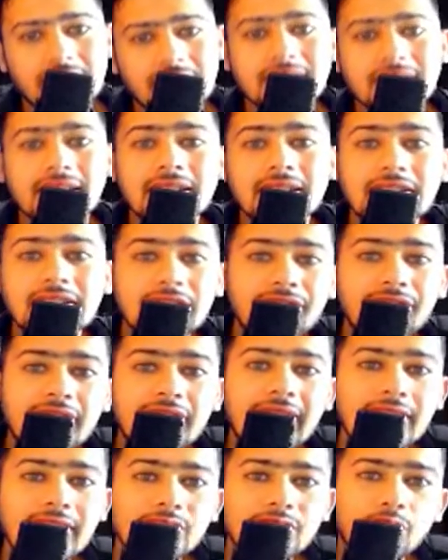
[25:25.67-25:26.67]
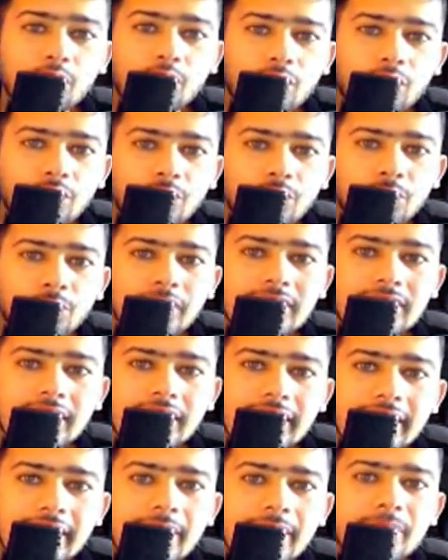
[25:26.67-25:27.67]
Sanjeevani, as you all know, is a
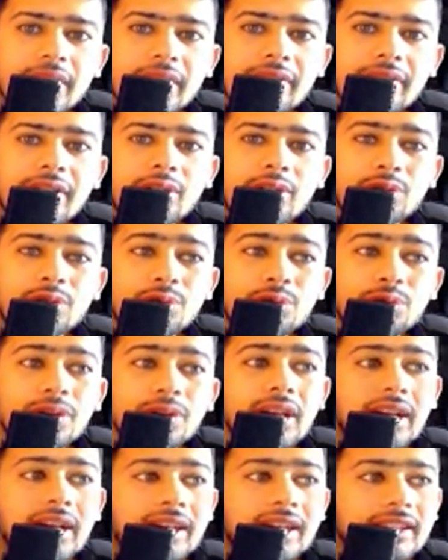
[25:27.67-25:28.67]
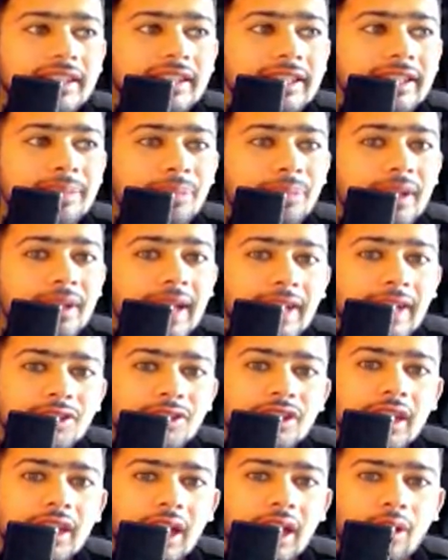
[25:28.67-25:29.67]
name given to the
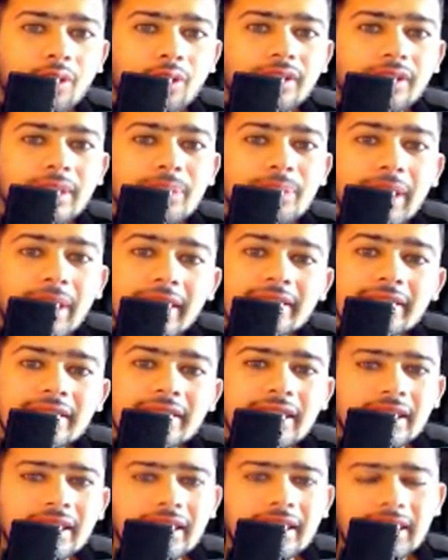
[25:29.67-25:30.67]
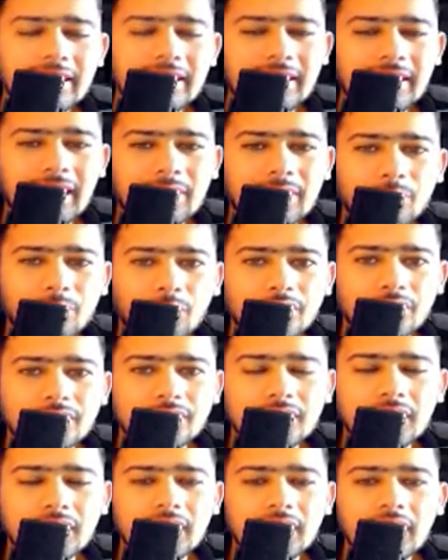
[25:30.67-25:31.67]
panacea or the medicine that was
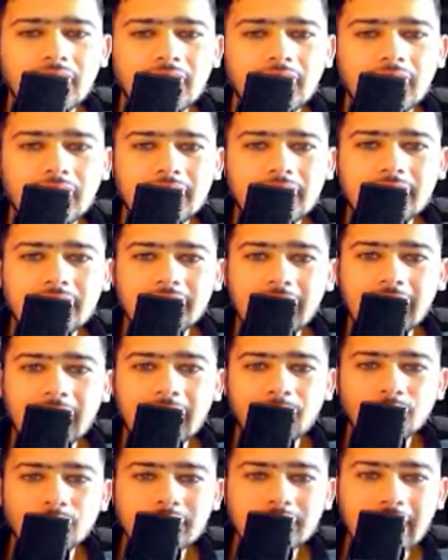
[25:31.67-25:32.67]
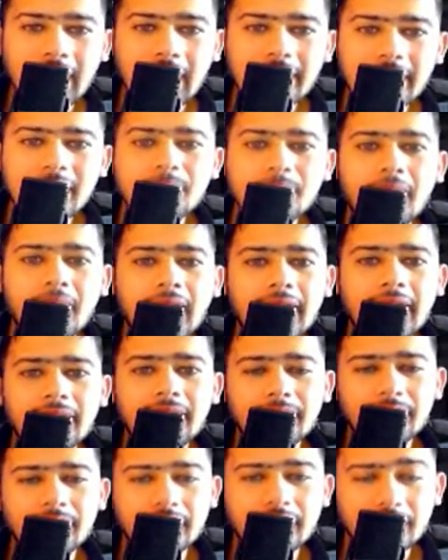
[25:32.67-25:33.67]
uh, uh, that was carried by
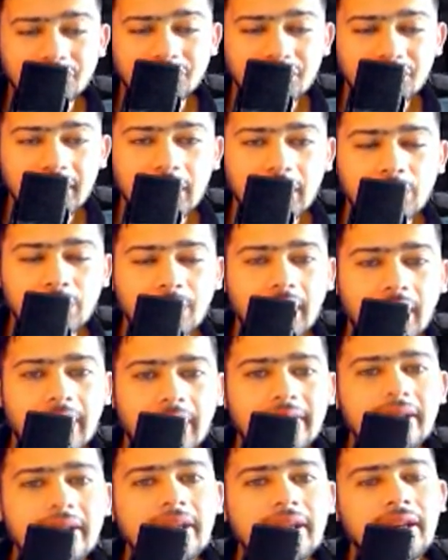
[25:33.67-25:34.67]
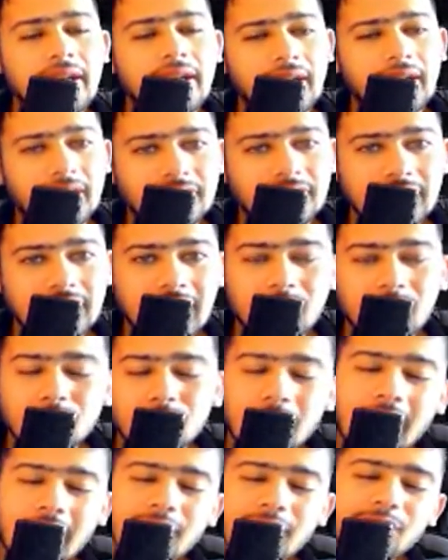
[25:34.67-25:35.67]
uh, Sri Hanuman, uh, Jai
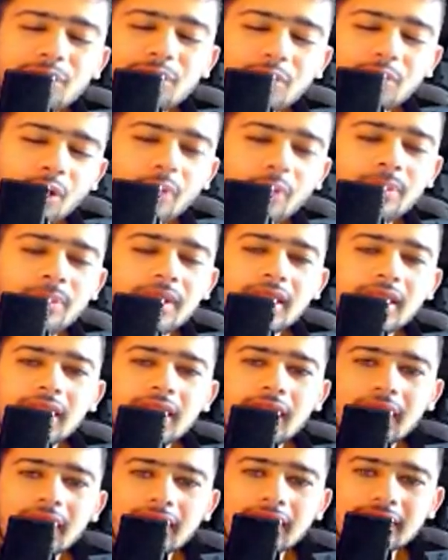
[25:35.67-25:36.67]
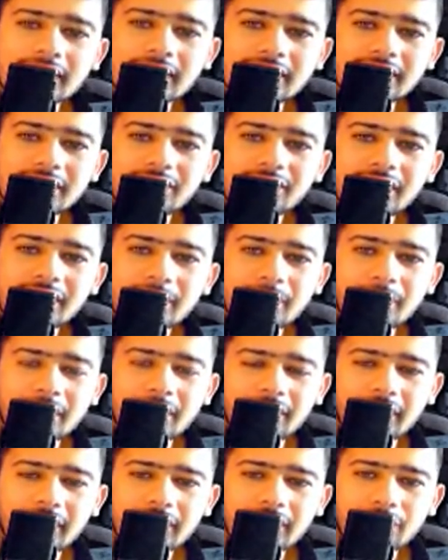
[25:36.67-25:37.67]
Hanuman, from uh, the Sanjeevani
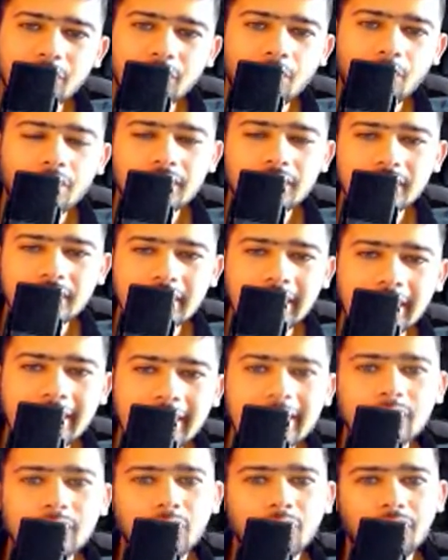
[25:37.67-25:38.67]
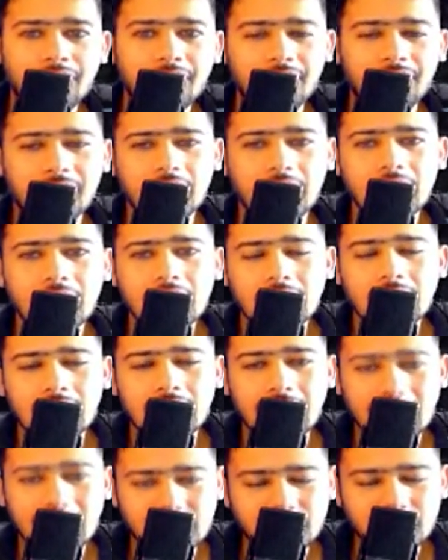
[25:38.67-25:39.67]
Parvat for the aid of uh,
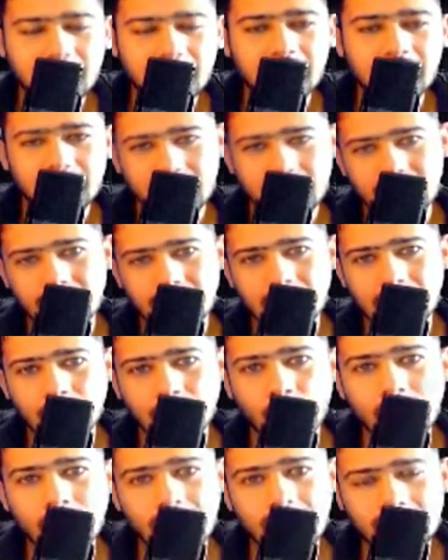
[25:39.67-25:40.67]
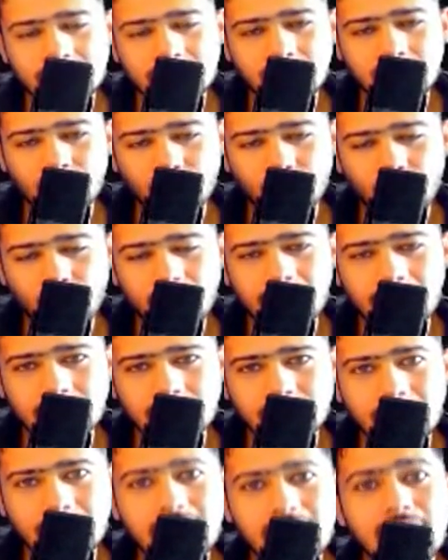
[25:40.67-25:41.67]
Lakshman, Lord, Raksh Lord
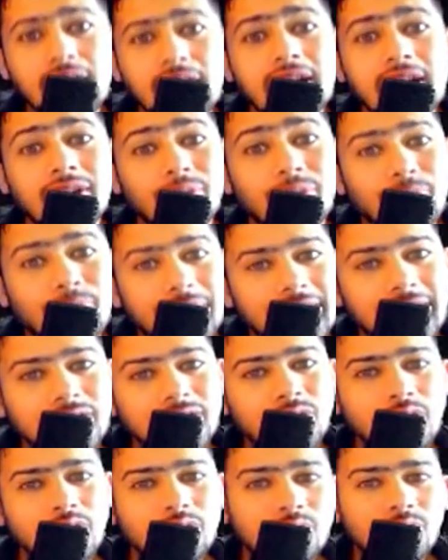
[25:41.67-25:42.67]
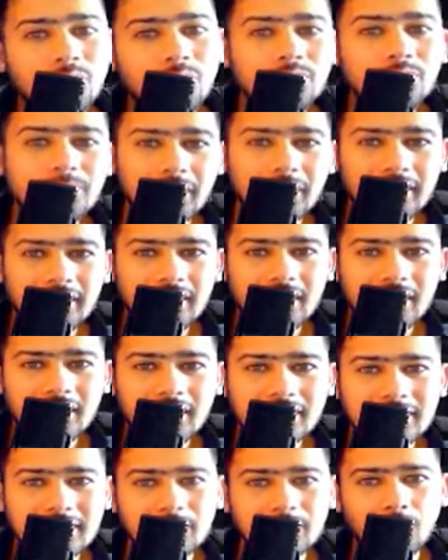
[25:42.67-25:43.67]
Lakshman. Based on those particular
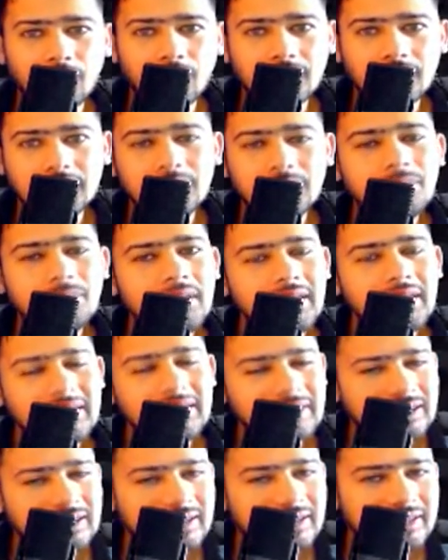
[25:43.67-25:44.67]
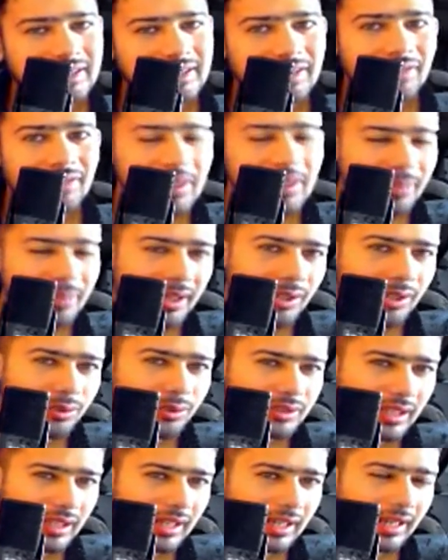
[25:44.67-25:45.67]
symbolism, the Sanjeevani
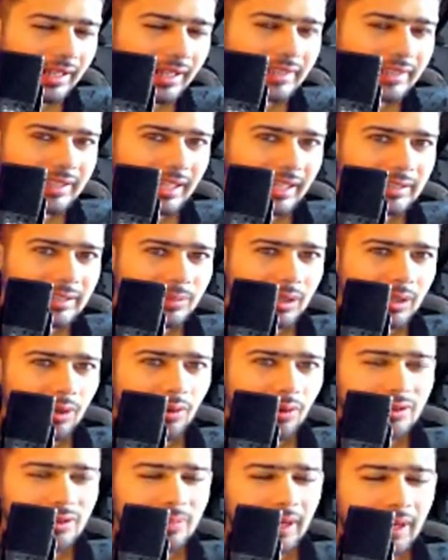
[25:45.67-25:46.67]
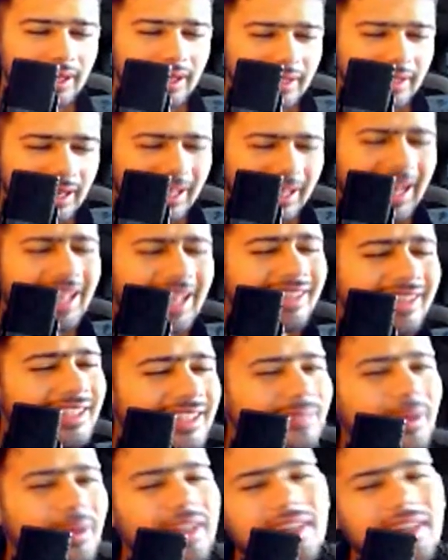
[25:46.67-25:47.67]
Pariyojana, guys, has been launched by Haryana, and
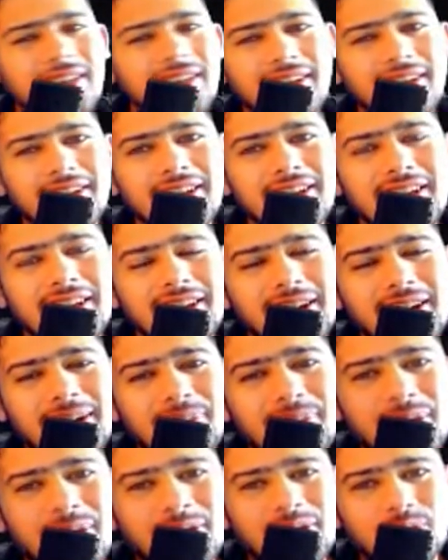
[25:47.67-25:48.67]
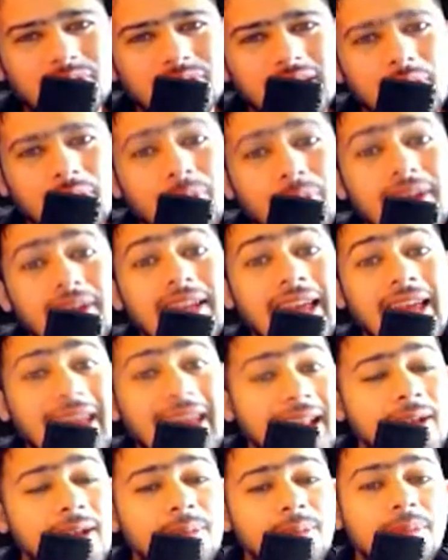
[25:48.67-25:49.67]
this particular Pariyojana will
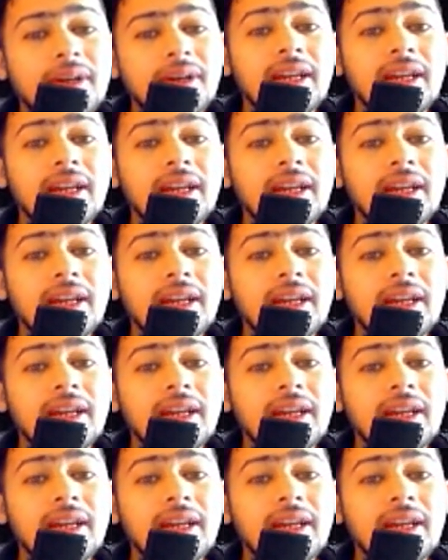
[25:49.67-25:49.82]
help,